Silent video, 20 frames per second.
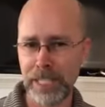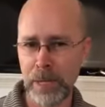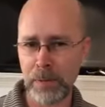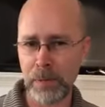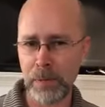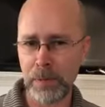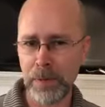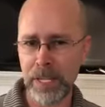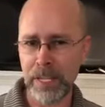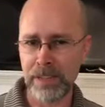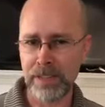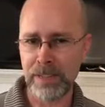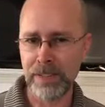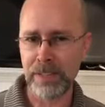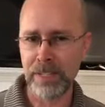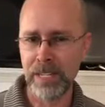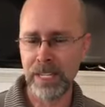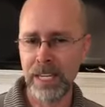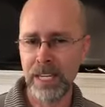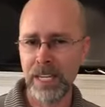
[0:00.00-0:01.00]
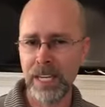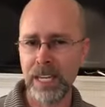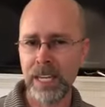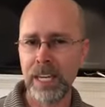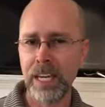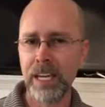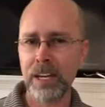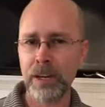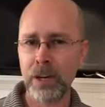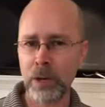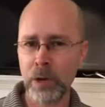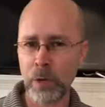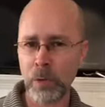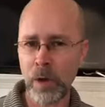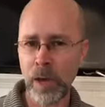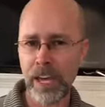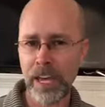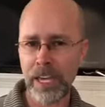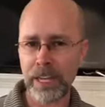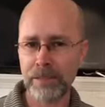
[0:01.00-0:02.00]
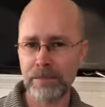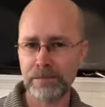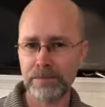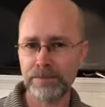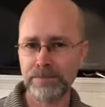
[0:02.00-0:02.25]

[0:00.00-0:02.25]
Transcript: Keep your peace and go your way.